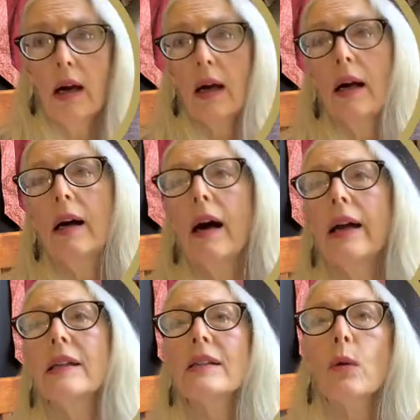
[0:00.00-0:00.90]

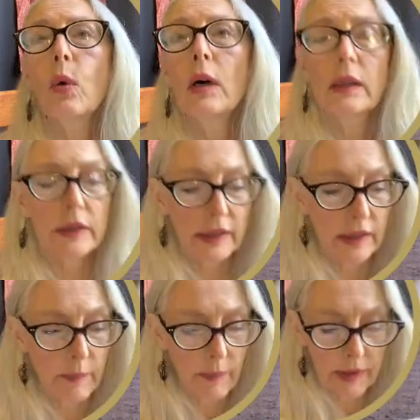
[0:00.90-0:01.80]
highest
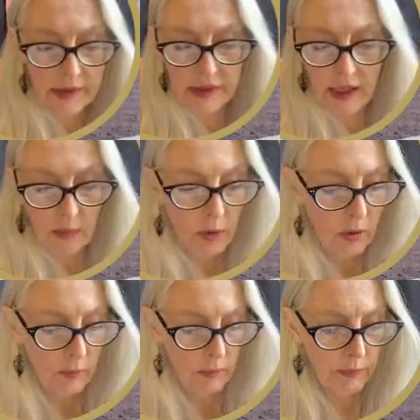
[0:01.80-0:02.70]
quality sable,